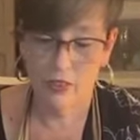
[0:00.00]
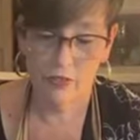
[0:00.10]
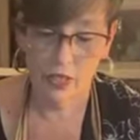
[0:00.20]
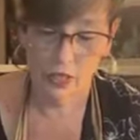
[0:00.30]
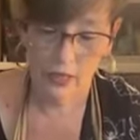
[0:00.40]

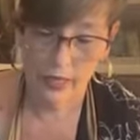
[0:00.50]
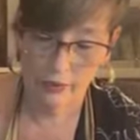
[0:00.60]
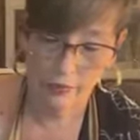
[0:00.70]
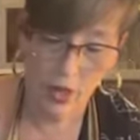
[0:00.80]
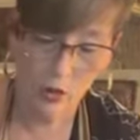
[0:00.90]

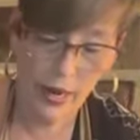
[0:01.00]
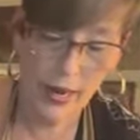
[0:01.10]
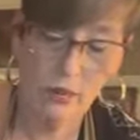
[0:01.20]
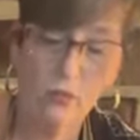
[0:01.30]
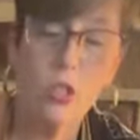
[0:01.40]
Definitely.
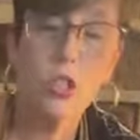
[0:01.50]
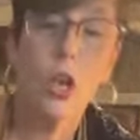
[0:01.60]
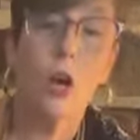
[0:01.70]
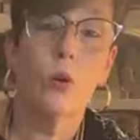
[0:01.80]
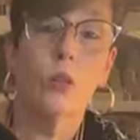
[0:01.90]
Okay,
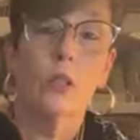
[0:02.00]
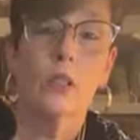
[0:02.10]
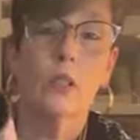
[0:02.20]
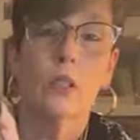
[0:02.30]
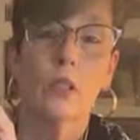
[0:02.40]
so
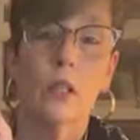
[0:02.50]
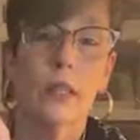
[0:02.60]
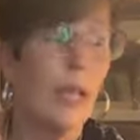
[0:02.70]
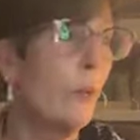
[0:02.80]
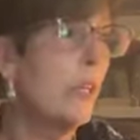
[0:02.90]

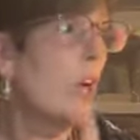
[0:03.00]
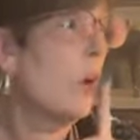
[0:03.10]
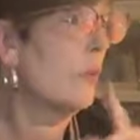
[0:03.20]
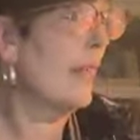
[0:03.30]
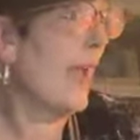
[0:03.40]
there we
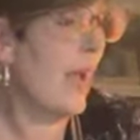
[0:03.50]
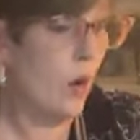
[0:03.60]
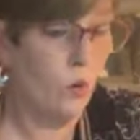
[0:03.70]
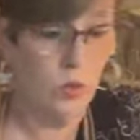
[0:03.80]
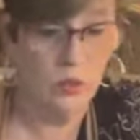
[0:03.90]
go.
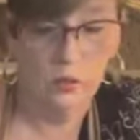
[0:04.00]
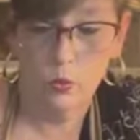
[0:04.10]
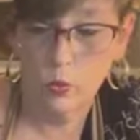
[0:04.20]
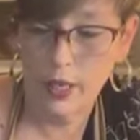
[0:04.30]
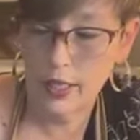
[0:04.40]
Now
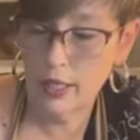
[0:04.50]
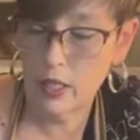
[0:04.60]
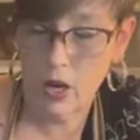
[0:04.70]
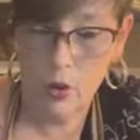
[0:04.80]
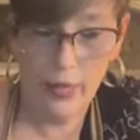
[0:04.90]
we're going
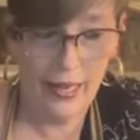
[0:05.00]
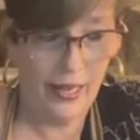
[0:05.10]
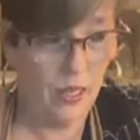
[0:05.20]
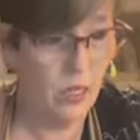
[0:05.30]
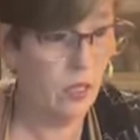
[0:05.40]
to go
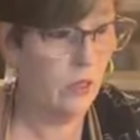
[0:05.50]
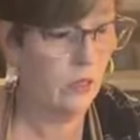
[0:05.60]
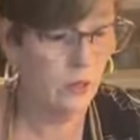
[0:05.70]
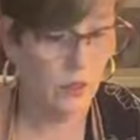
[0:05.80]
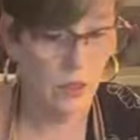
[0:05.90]
in.
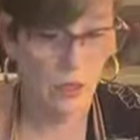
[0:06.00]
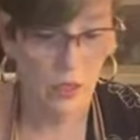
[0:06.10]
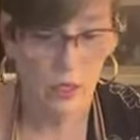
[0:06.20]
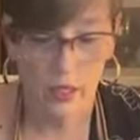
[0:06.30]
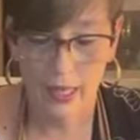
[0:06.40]

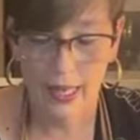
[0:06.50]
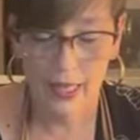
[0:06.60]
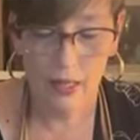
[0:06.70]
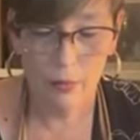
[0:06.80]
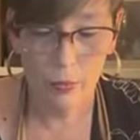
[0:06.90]

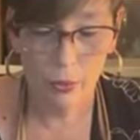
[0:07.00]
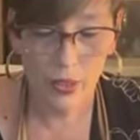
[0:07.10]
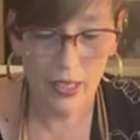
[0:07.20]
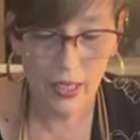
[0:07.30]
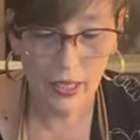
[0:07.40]
Yeah, let me
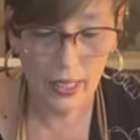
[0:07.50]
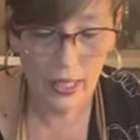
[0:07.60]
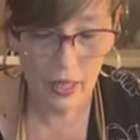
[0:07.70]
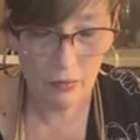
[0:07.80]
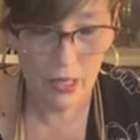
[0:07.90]
put it in
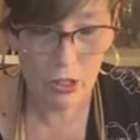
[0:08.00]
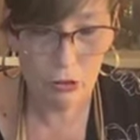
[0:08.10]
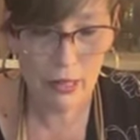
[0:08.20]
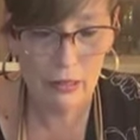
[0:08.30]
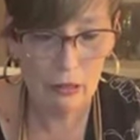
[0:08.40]
here. I'm going to
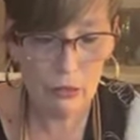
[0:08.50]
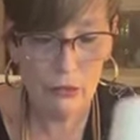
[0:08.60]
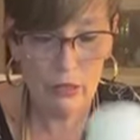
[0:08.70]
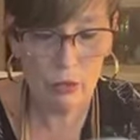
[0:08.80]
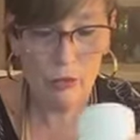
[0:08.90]
try to
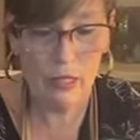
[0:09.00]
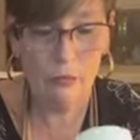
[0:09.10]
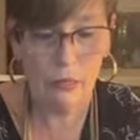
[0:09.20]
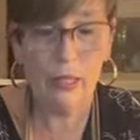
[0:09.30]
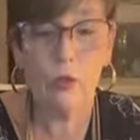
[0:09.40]
do this
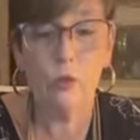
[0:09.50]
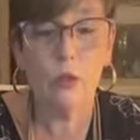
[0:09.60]
right in my